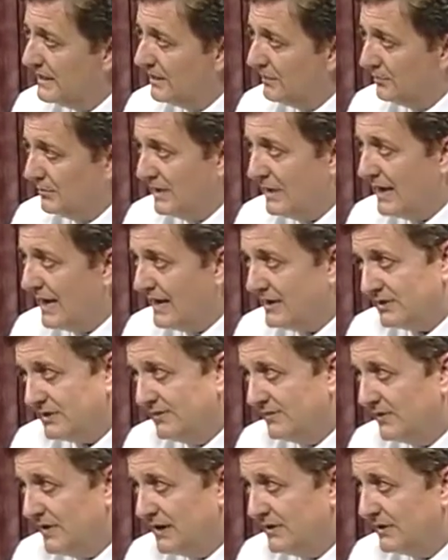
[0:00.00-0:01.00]
may actually
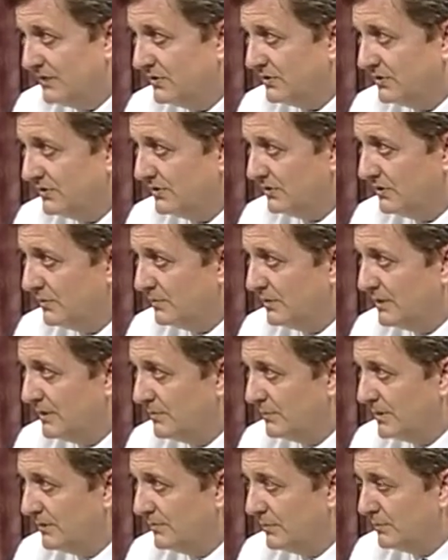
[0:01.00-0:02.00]
find this to be a
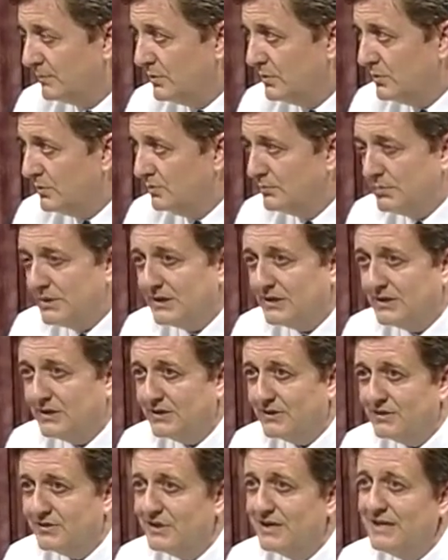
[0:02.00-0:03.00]
bit of a boom
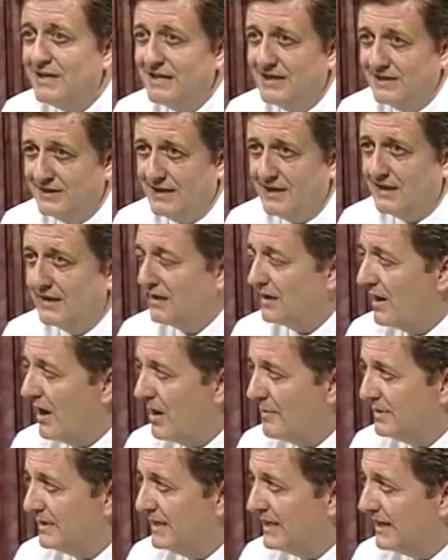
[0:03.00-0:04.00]
because they can
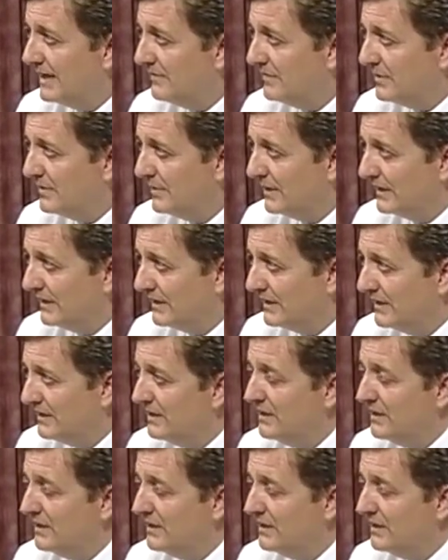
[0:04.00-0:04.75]
accommodate everybody.